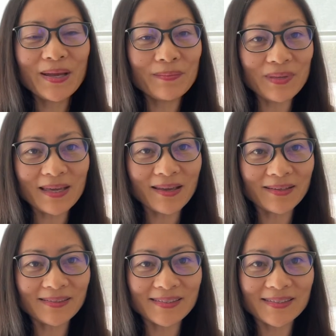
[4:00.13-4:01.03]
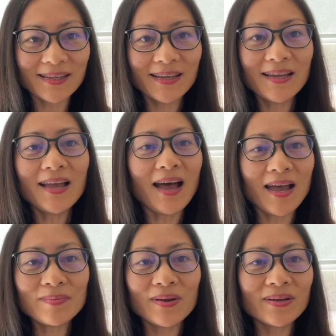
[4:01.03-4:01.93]
because
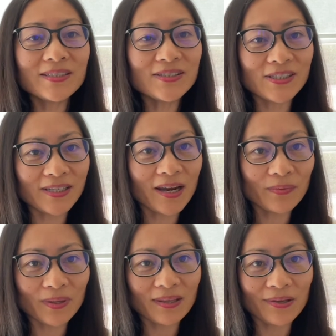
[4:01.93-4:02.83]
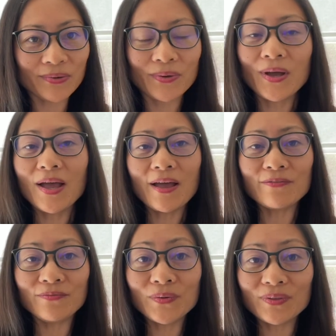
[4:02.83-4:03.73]
I'm going to share with you a
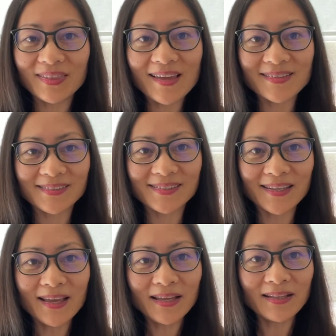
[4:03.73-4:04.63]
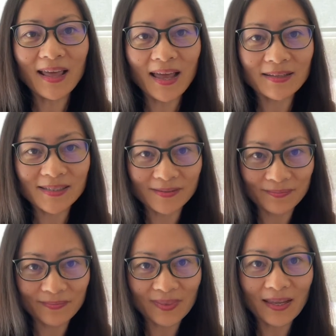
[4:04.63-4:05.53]
few things that
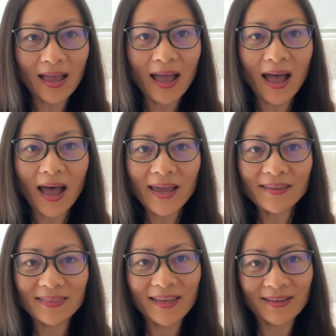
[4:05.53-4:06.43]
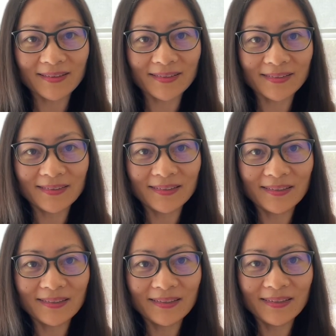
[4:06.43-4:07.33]
I think
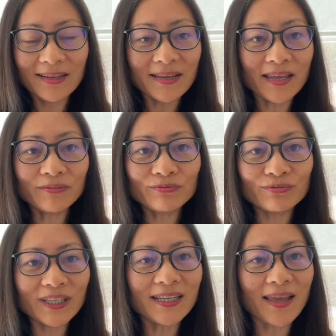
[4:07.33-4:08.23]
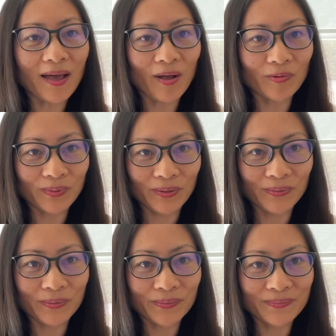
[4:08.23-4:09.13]
can really help
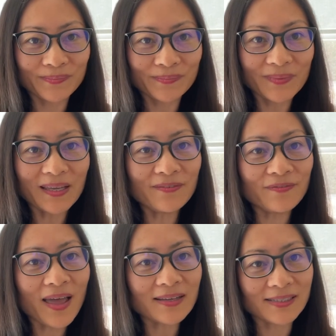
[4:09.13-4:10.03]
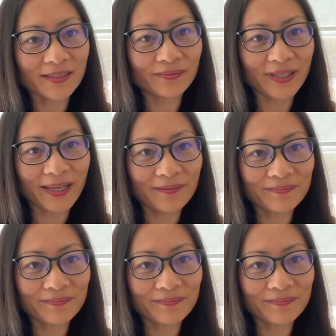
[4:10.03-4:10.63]
you effectively